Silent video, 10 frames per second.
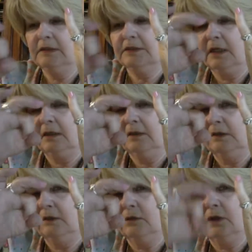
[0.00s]
It's got a
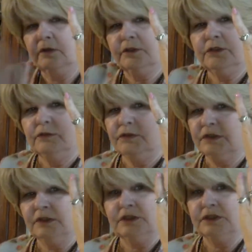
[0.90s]
little cartouche
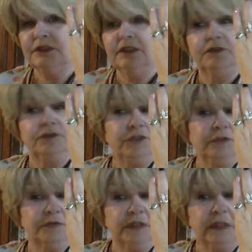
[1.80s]
that just says
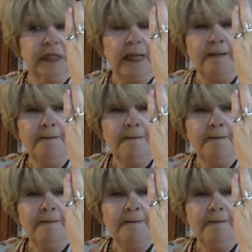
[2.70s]
juicy.